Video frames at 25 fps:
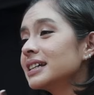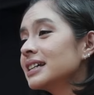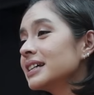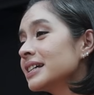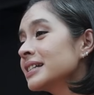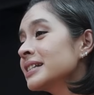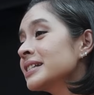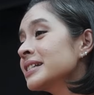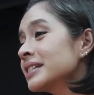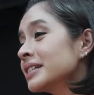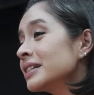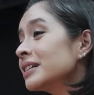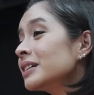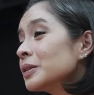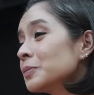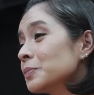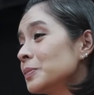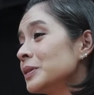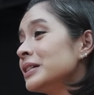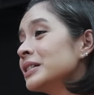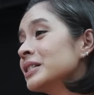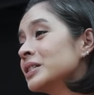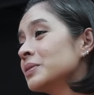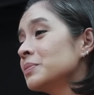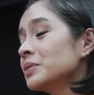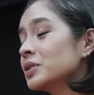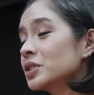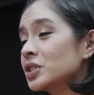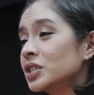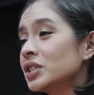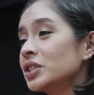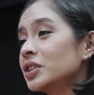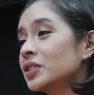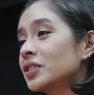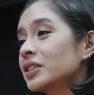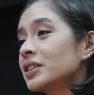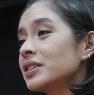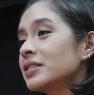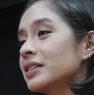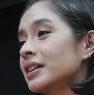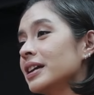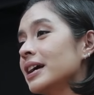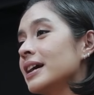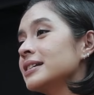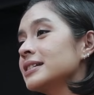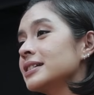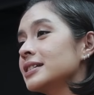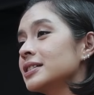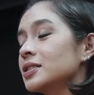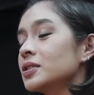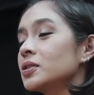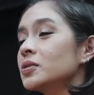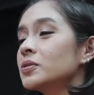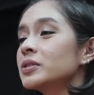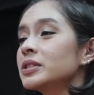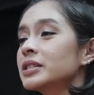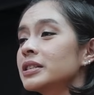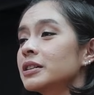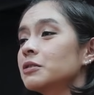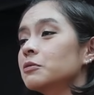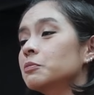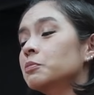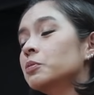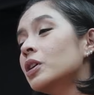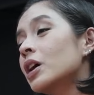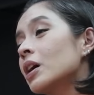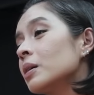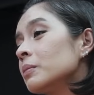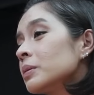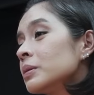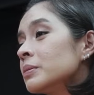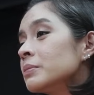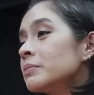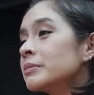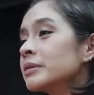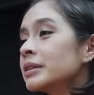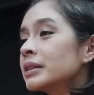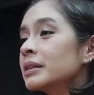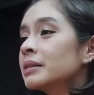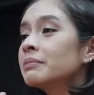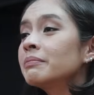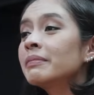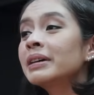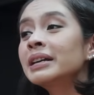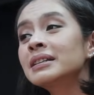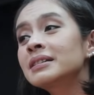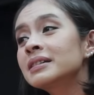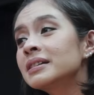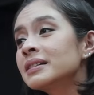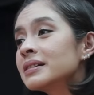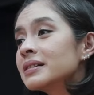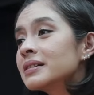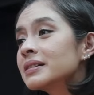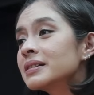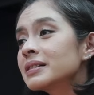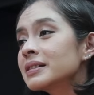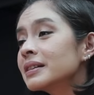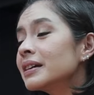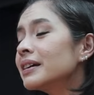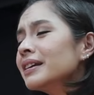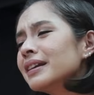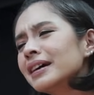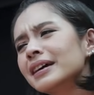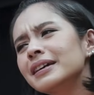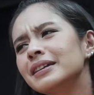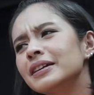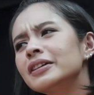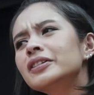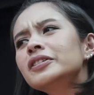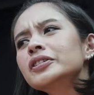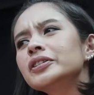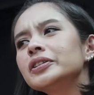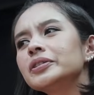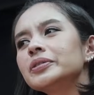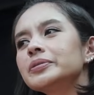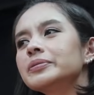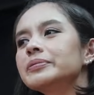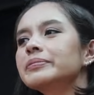It's still a piece of machinery that has its own set of problems and maintenance, and I hear you.